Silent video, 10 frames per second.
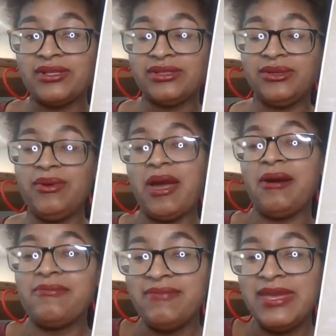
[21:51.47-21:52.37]
to
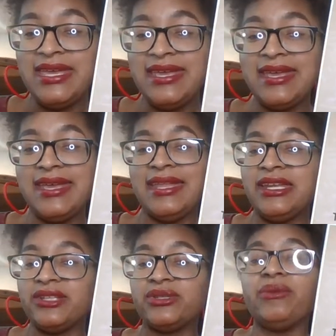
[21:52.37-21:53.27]
help me get
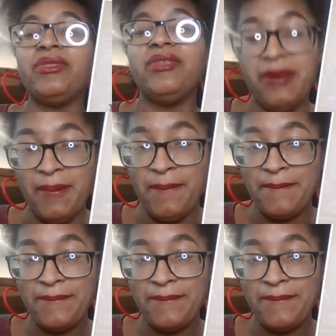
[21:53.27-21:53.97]
it to them.